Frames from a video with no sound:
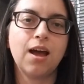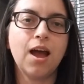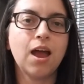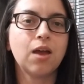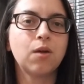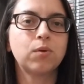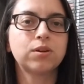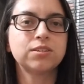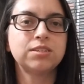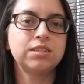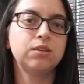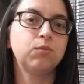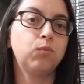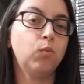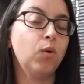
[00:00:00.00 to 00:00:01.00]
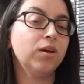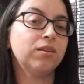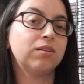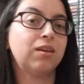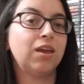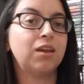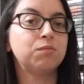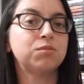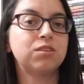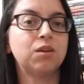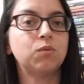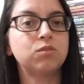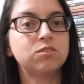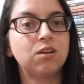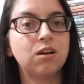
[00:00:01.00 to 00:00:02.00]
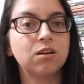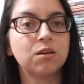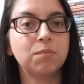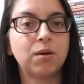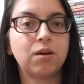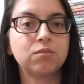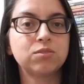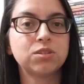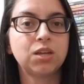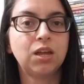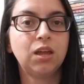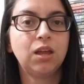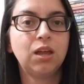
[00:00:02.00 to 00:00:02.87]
I wanna see what games they would talk about.